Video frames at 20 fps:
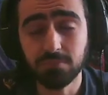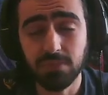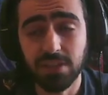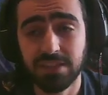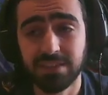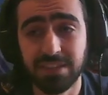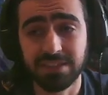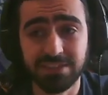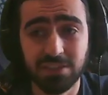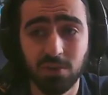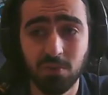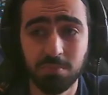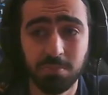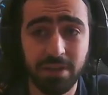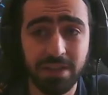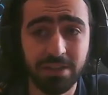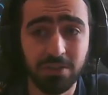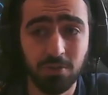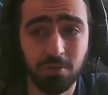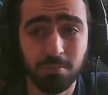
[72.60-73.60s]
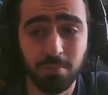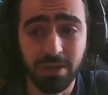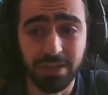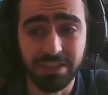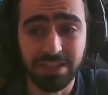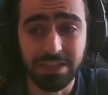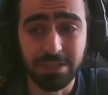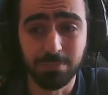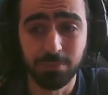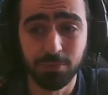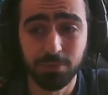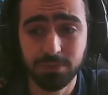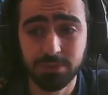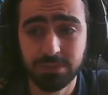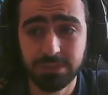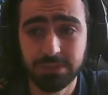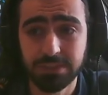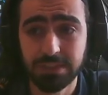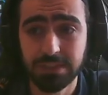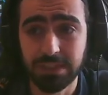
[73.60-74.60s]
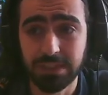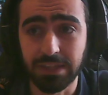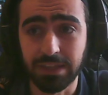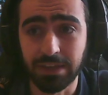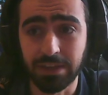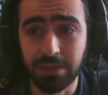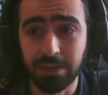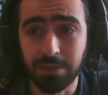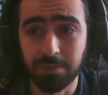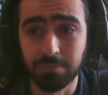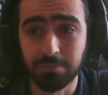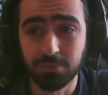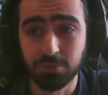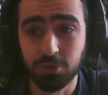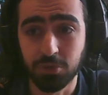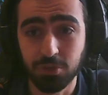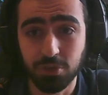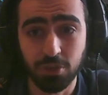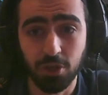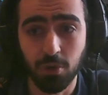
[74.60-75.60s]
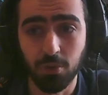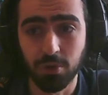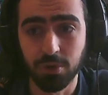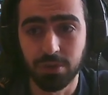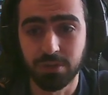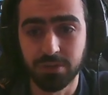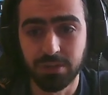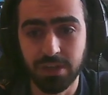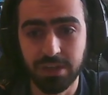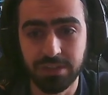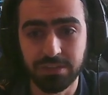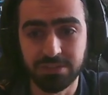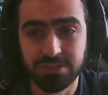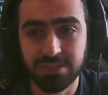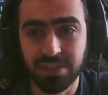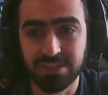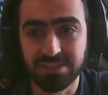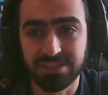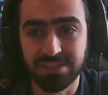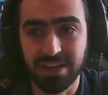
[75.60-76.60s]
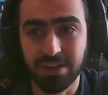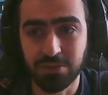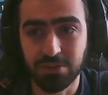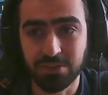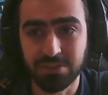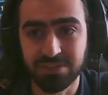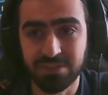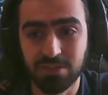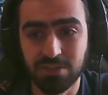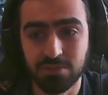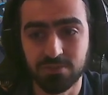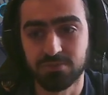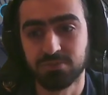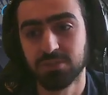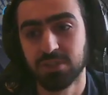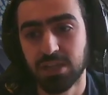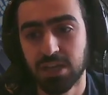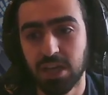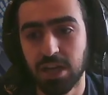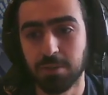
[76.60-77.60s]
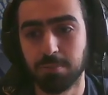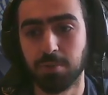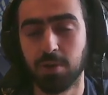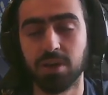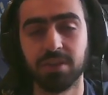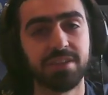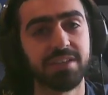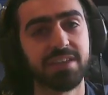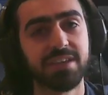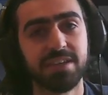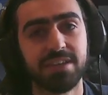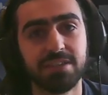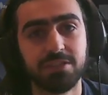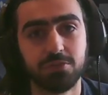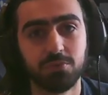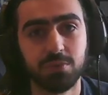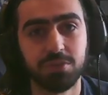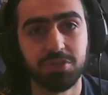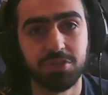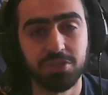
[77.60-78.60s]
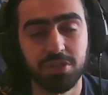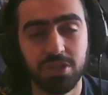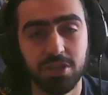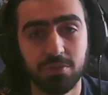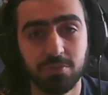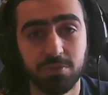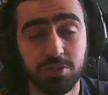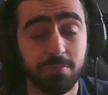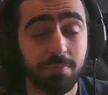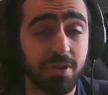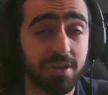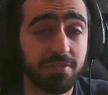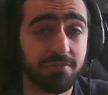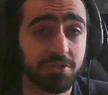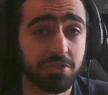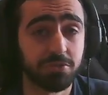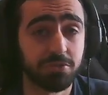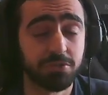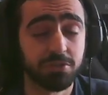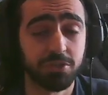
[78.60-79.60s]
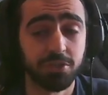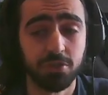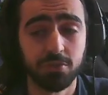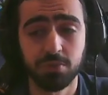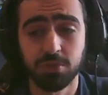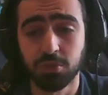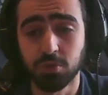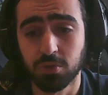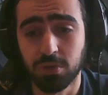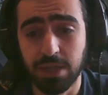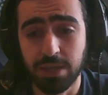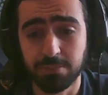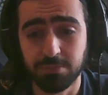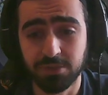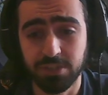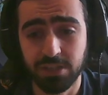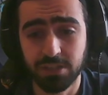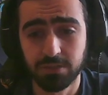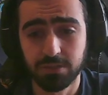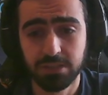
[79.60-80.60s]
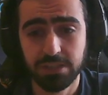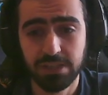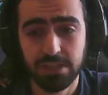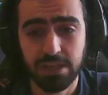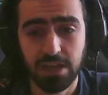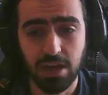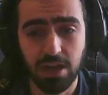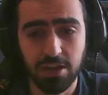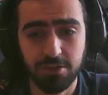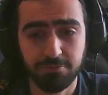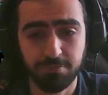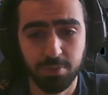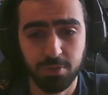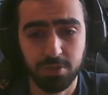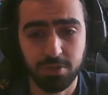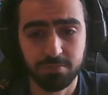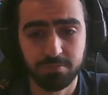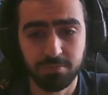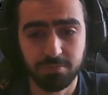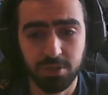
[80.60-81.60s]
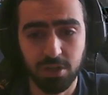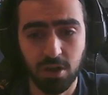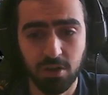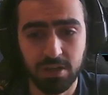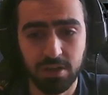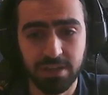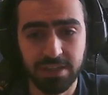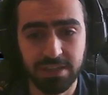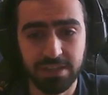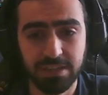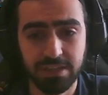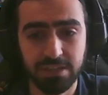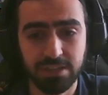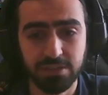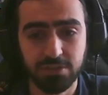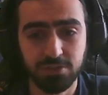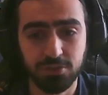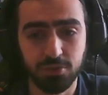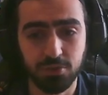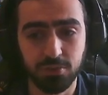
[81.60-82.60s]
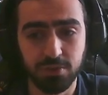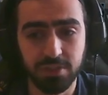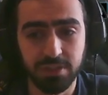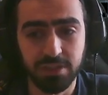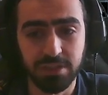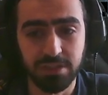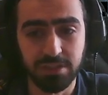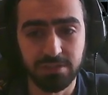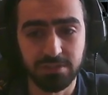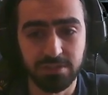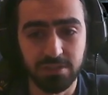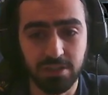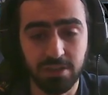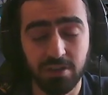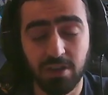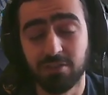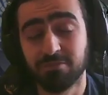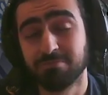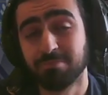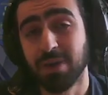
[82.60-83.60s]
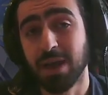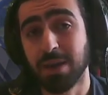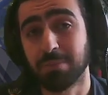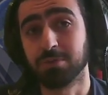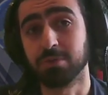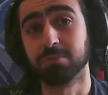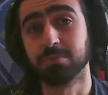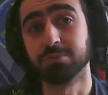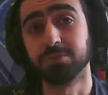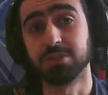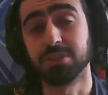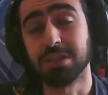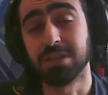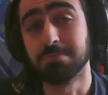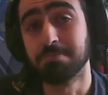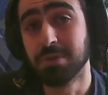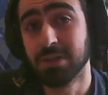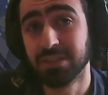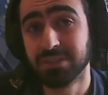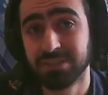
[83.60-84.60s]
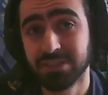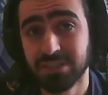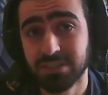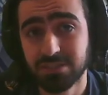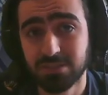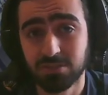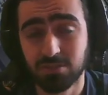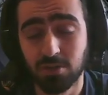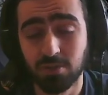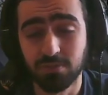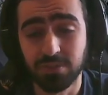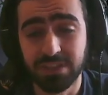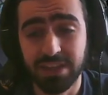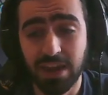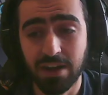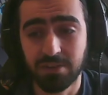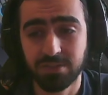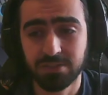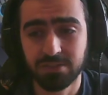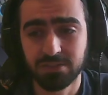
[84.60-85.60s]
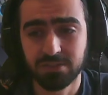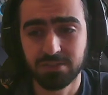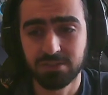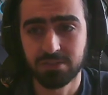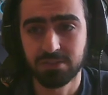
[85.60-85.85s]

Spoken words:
That's how I'm playing on my keyboard. So you can go and test that out yourself, apply the keys which are beneficial to you in your game style. I've put them currently I've mapped them to the abilities of the characters,